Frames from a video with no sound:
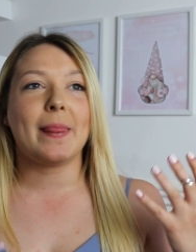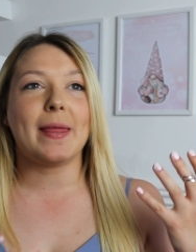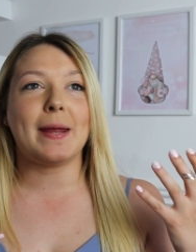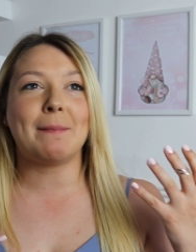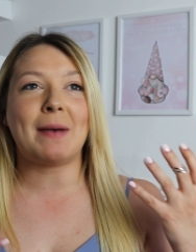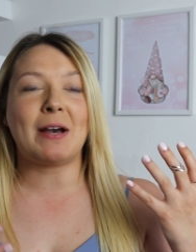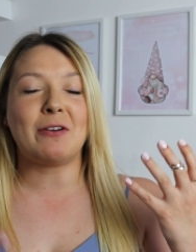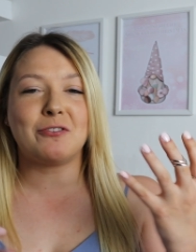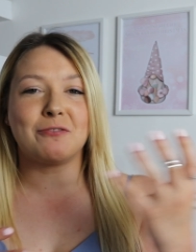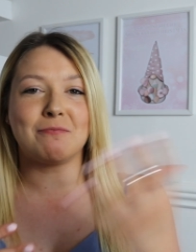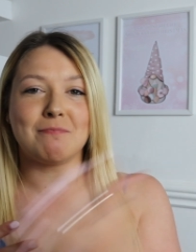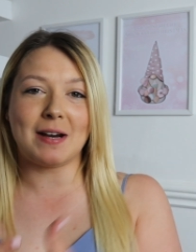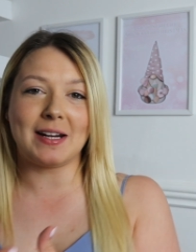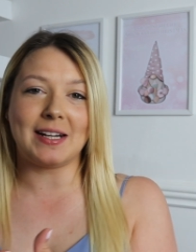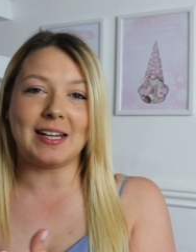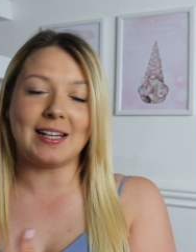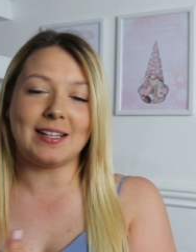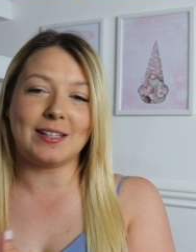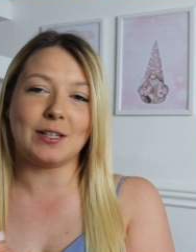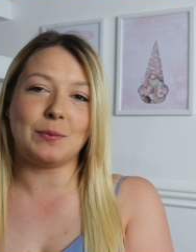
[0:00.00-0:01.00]
the amount of
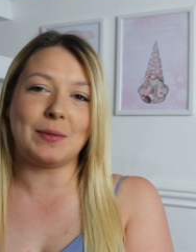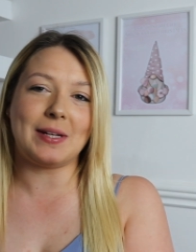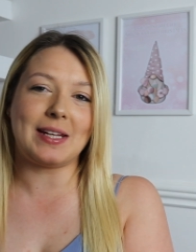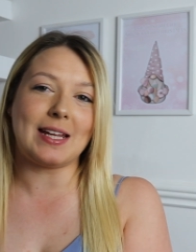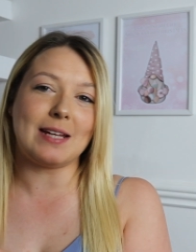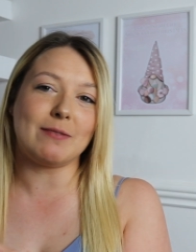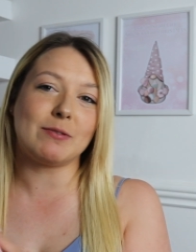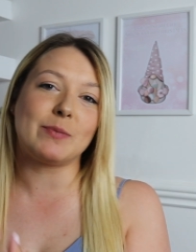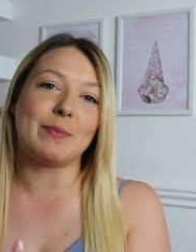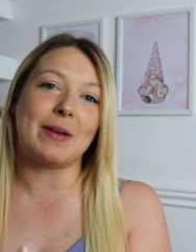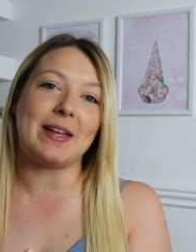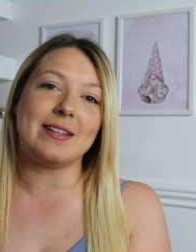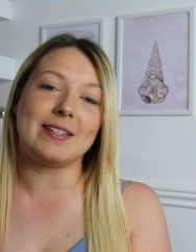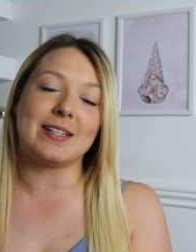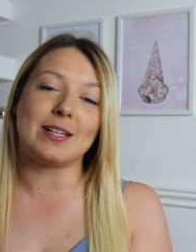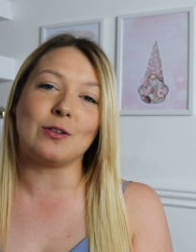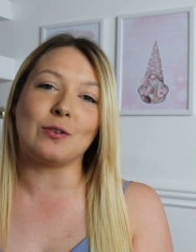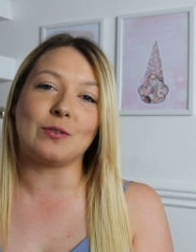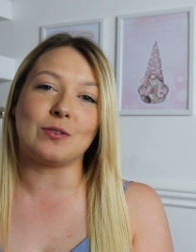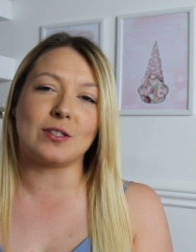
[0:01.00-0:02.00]
money that we keep
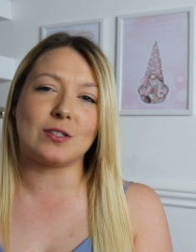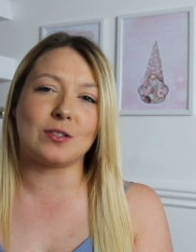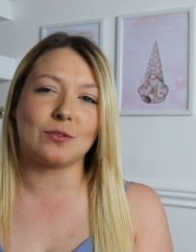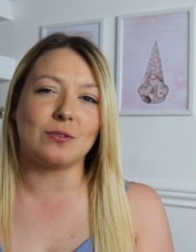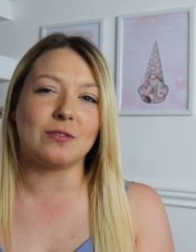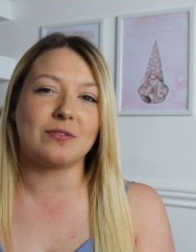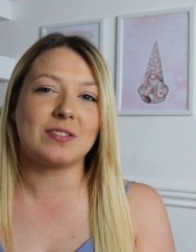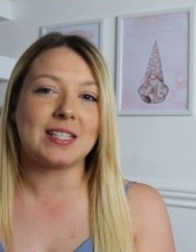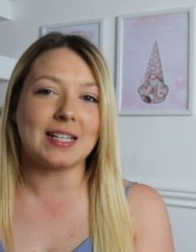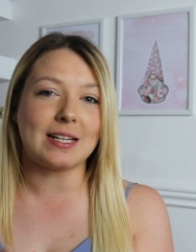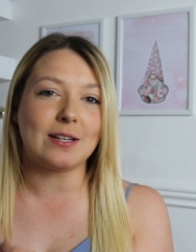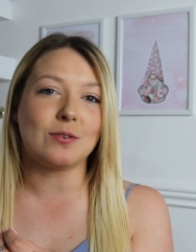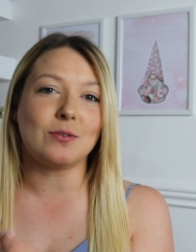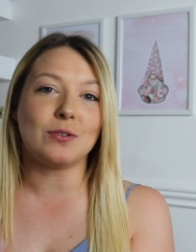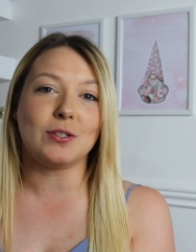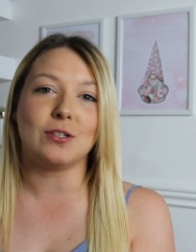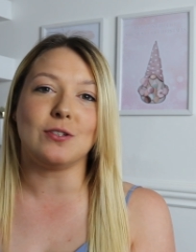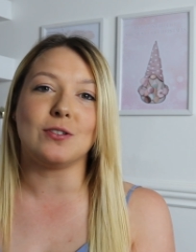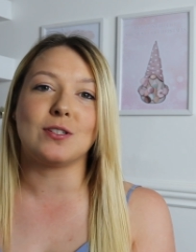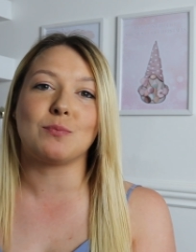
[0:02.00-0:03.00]
spending on sort of
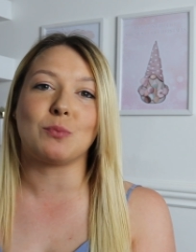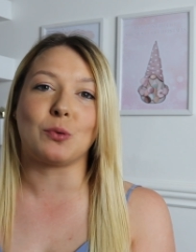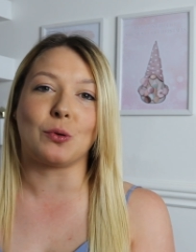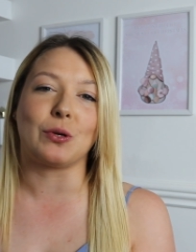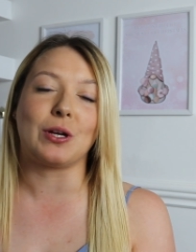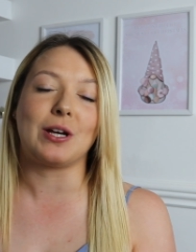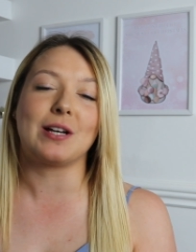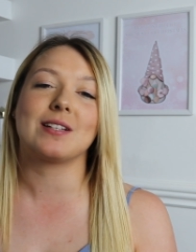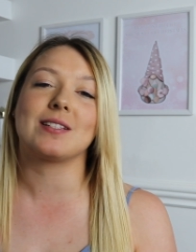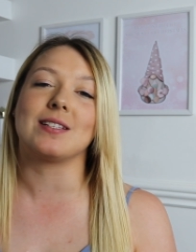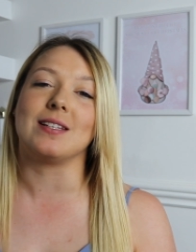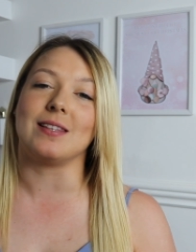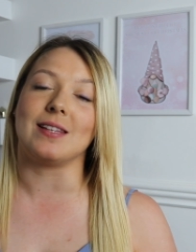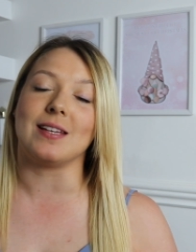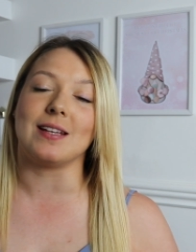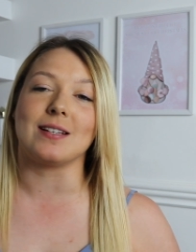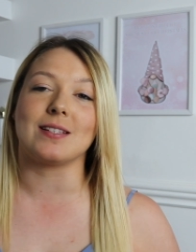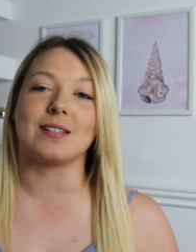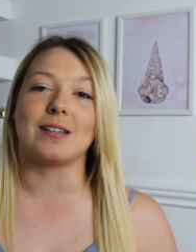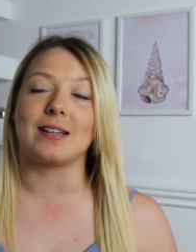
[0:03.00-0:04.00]
single-use products and
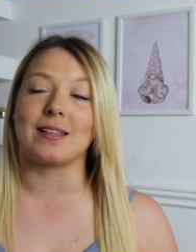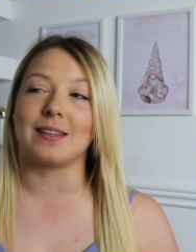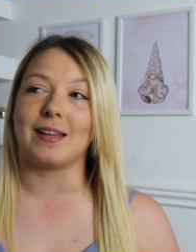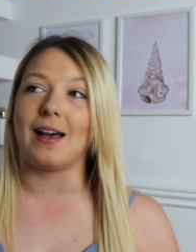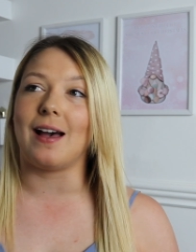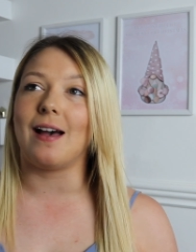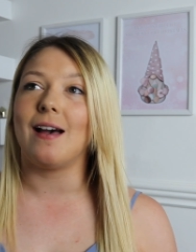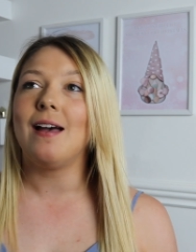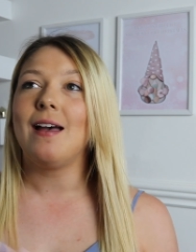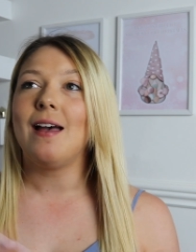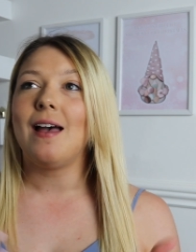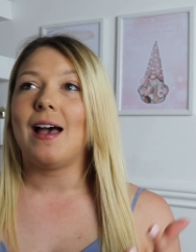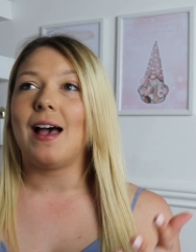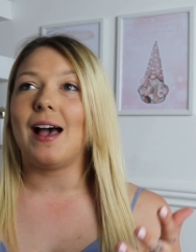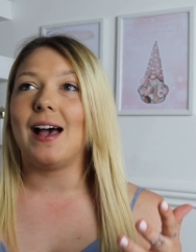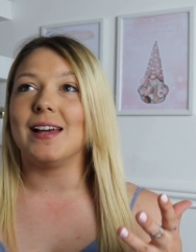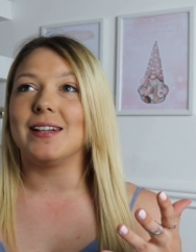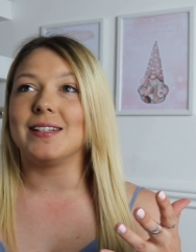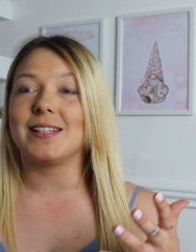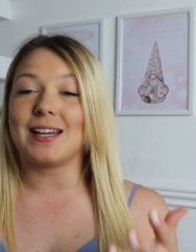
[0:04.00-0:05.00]
things like that.
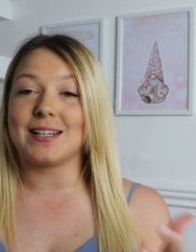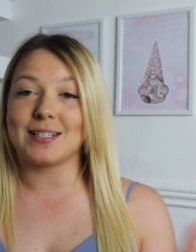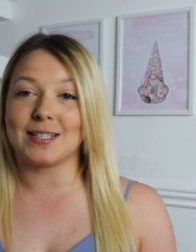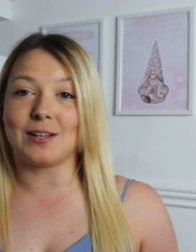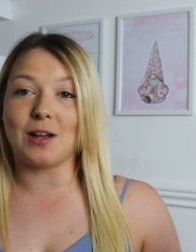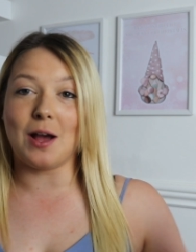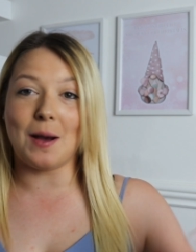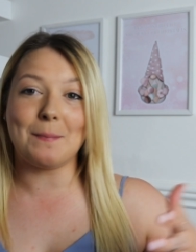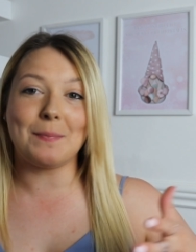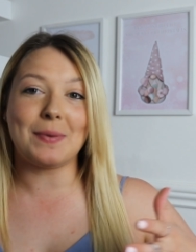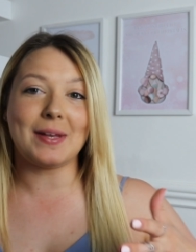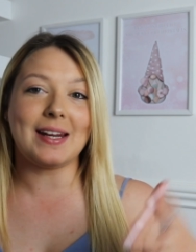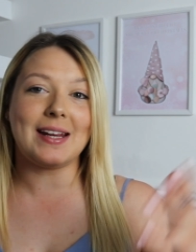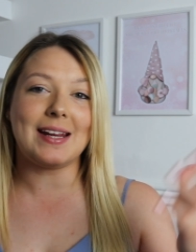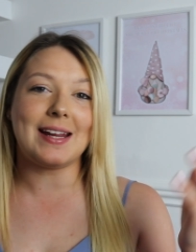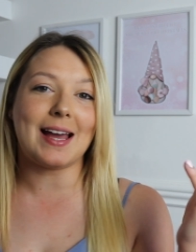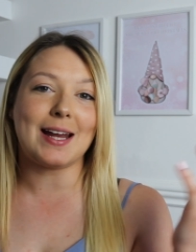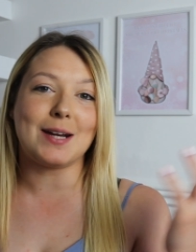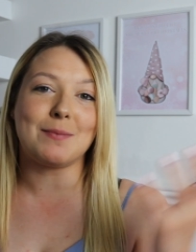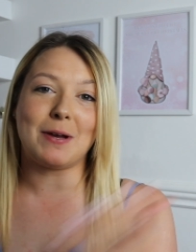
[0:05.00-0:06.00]
And as a
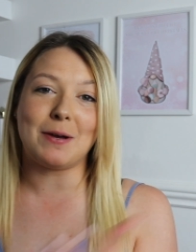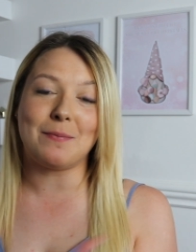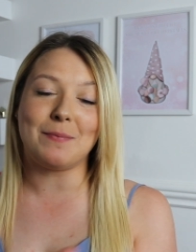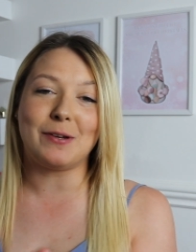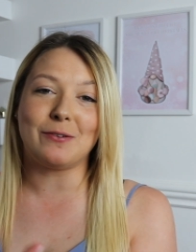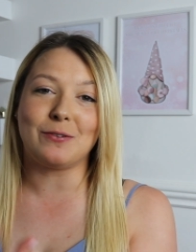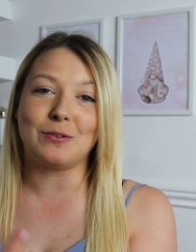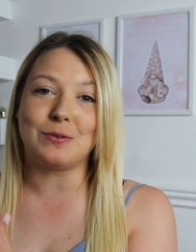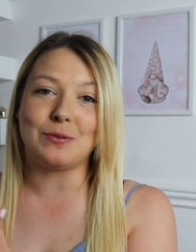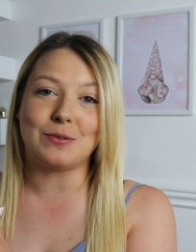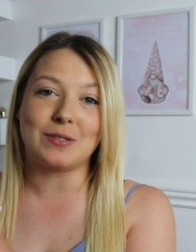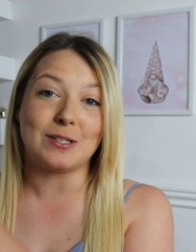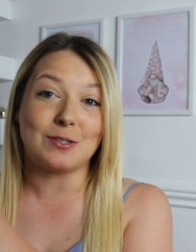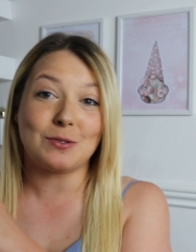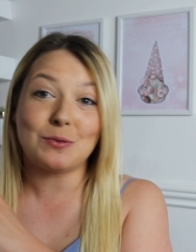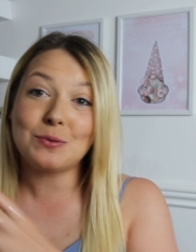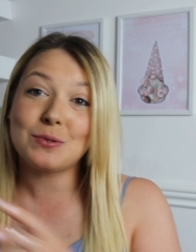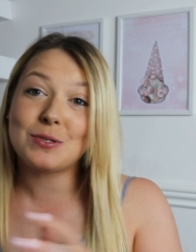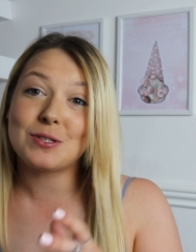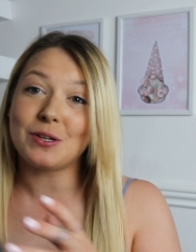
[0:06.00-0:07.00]
company, Annabelle Minerals is
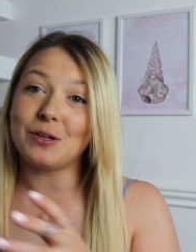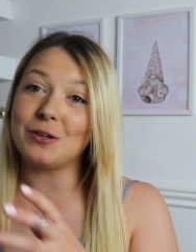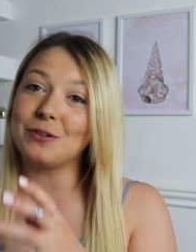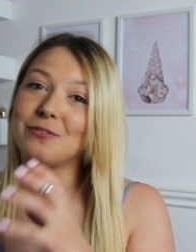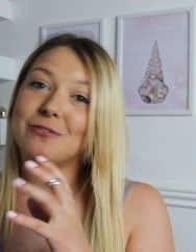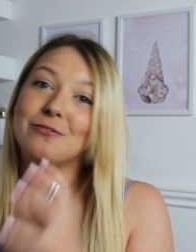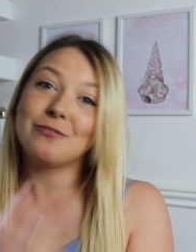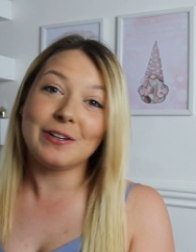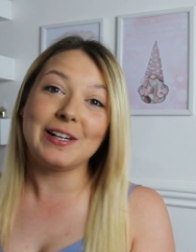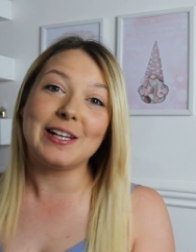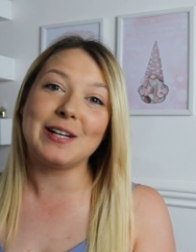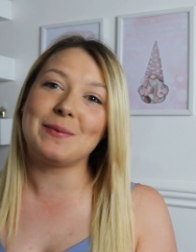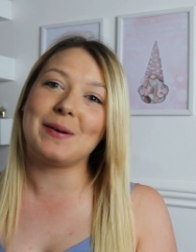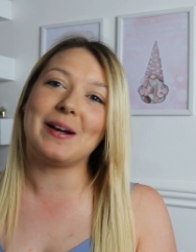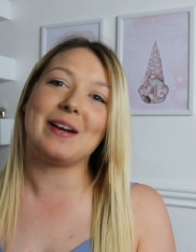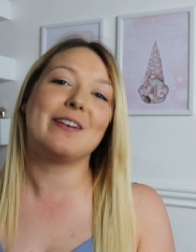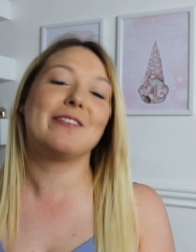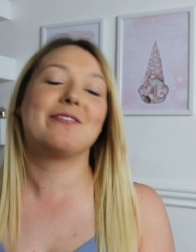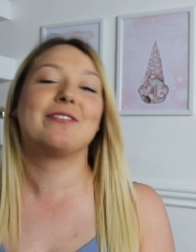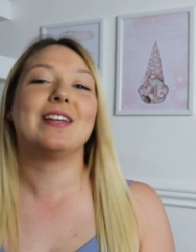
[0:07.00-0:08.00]
also fully
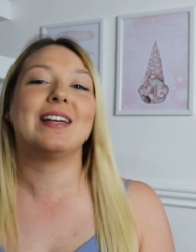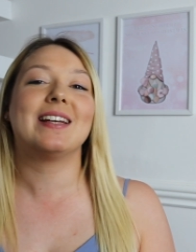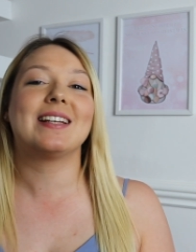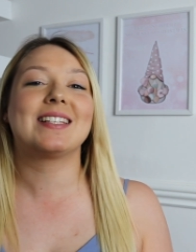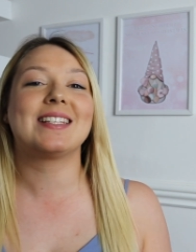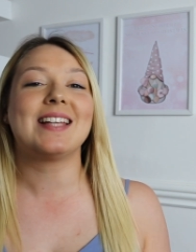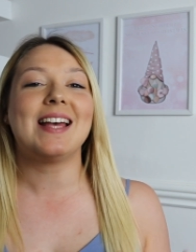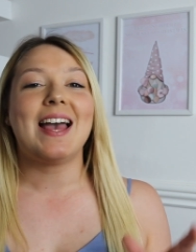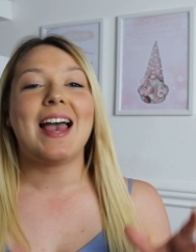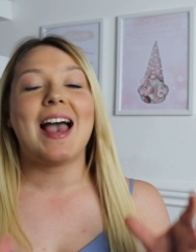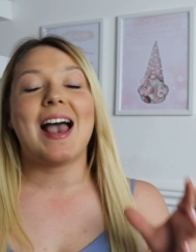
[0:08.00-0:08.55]
aware of this,